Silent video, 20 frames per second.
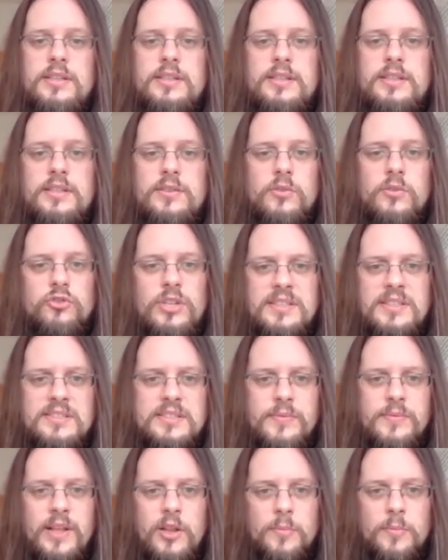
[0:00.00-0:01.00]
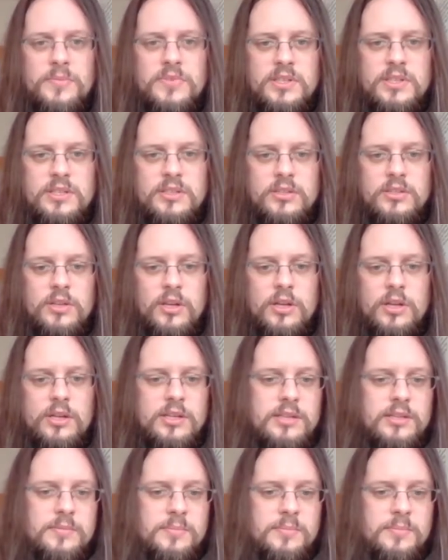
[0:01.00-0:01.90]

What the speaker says: You just developed your